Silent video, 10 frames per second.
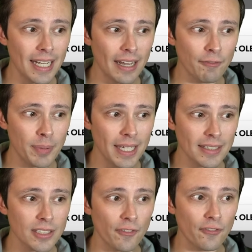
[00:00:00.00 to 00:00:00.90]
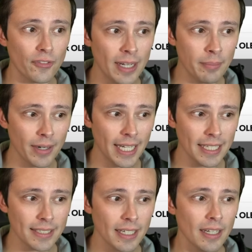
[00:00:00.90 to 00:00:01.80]
FPS frame
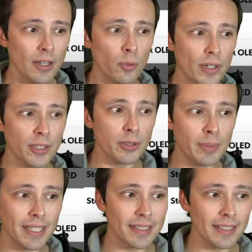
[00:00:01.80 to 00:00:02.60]
rate, where you would be in